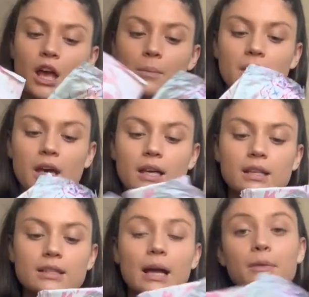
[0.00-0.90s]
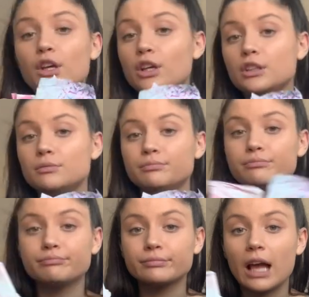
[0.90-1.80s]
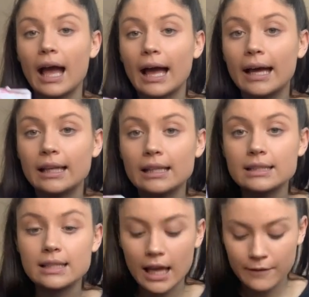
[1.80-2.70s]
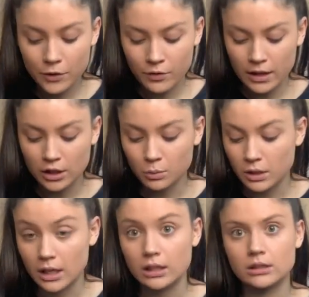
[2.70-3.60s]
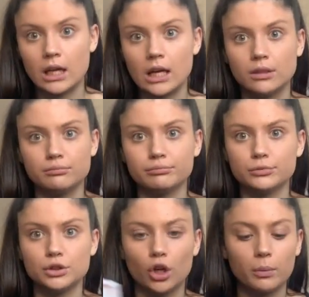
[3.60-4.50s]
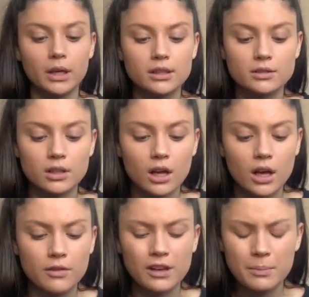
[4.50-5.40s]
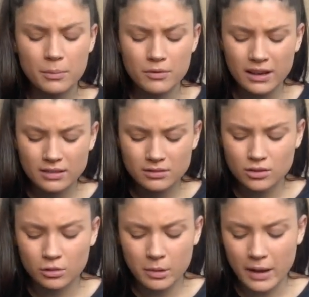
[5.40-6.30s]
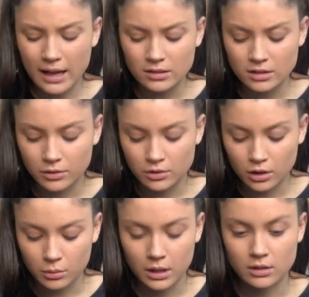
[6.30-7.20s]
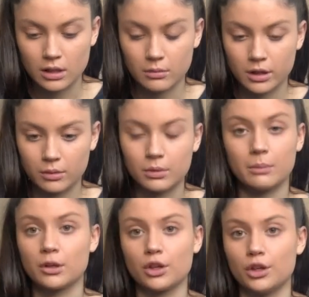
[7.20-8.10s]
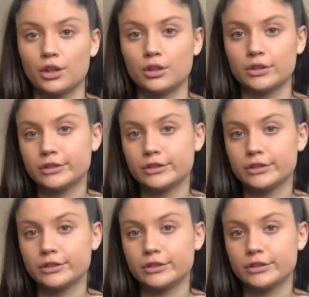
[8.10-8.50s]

because I'm a girl, and if you find this weird, then you're weird. I feel like people find talking about pads and stuff so weird, and I'm like, well, I'm a girl,